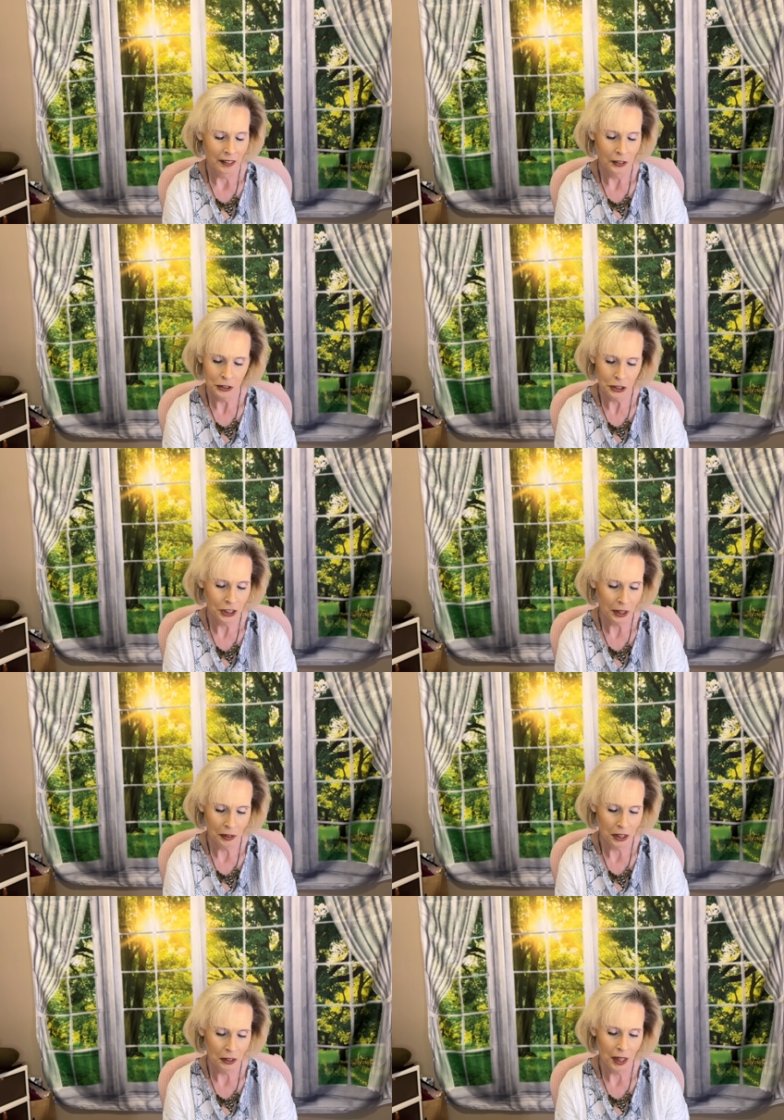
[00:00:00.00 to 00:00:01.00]
They're just so
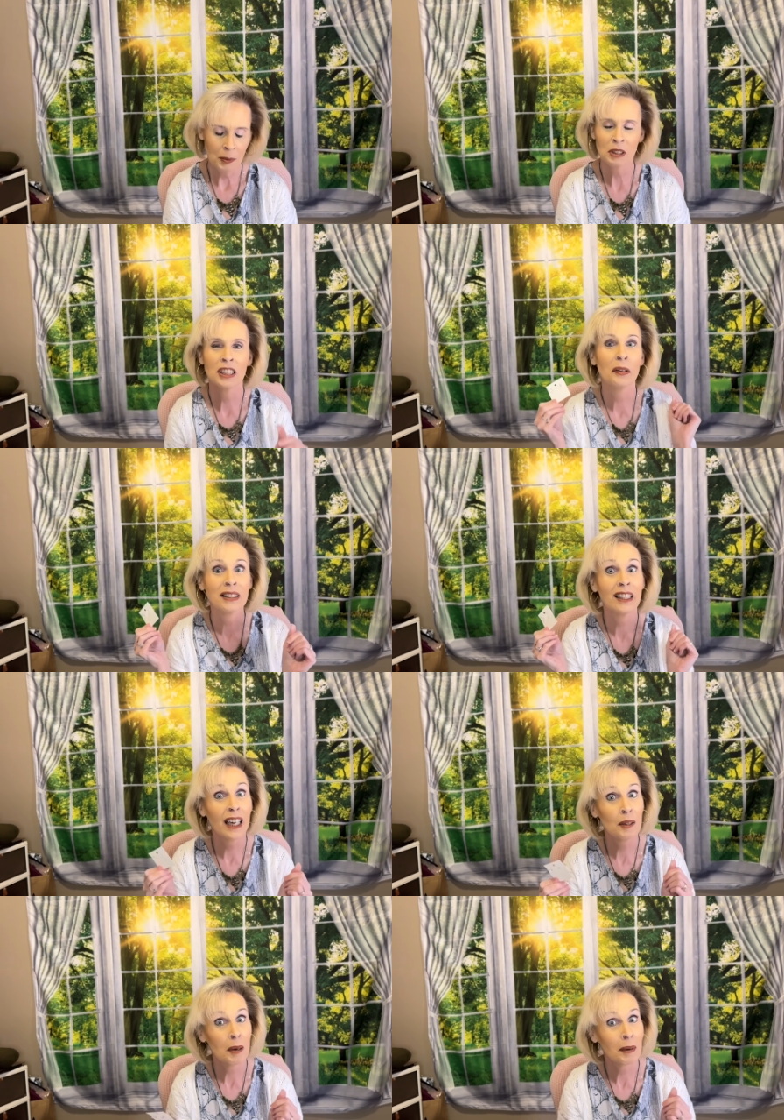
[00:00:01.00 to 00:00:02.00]
cute. I'm just so
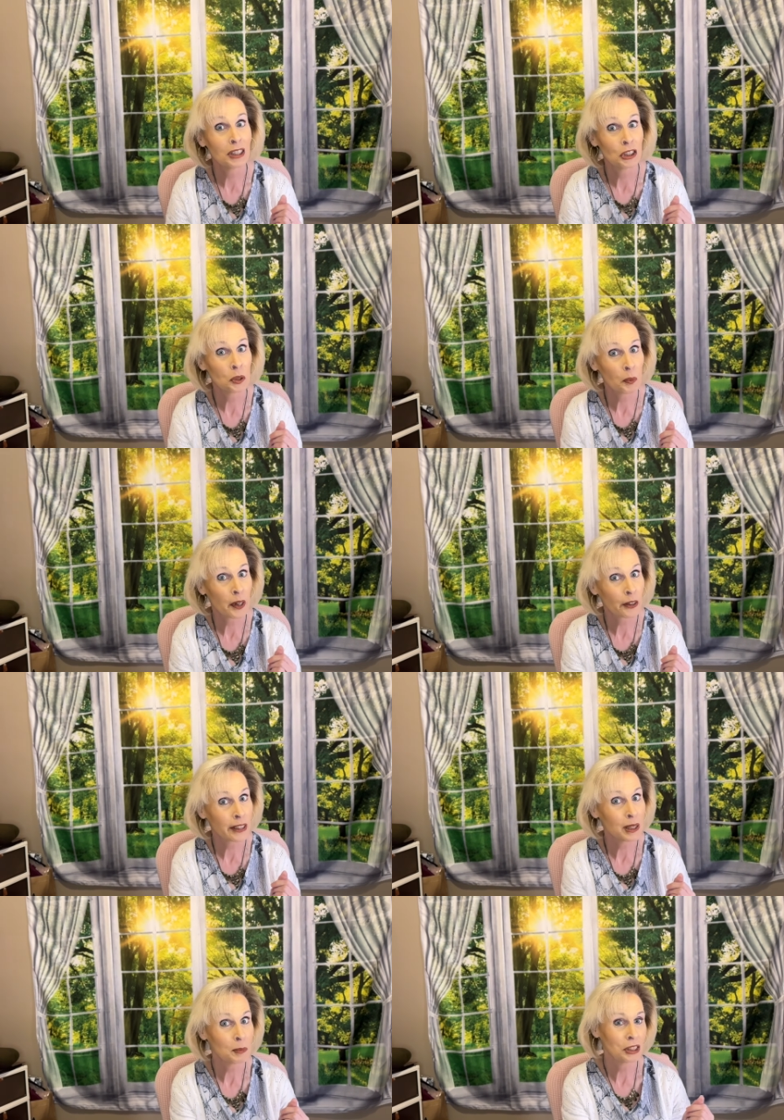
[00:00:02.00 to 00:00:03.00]
excited about my gingerbread
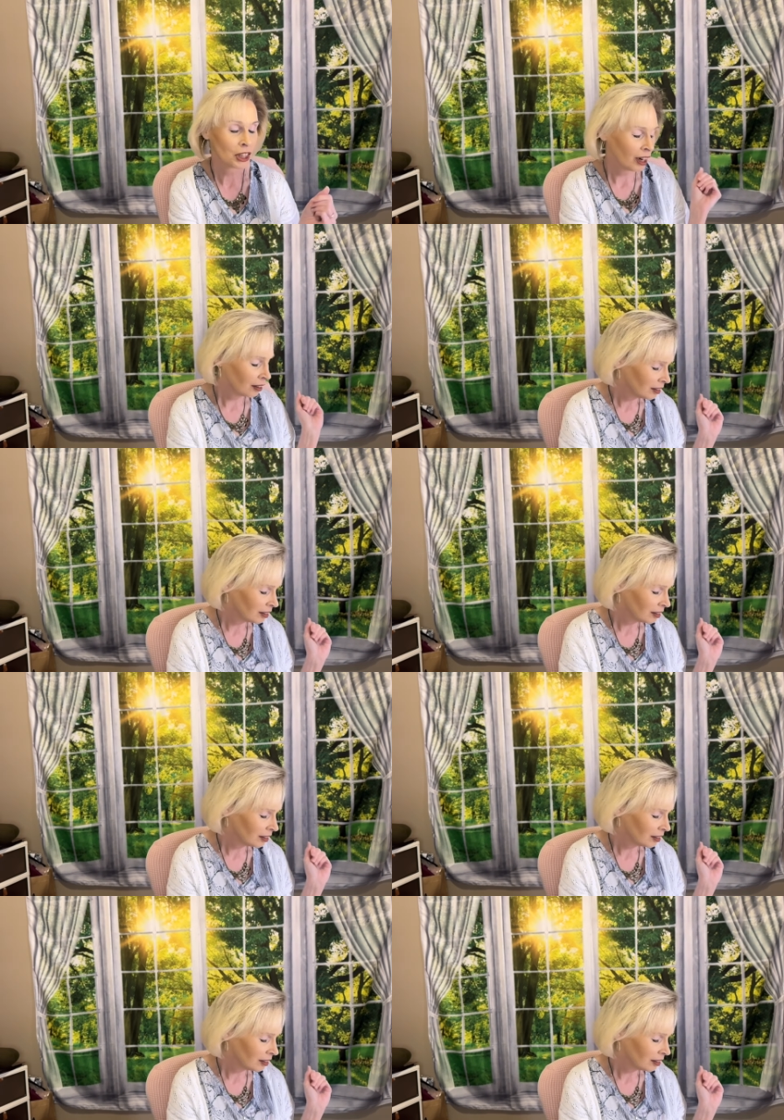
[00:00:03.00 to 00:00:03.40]
Christmas, y'all.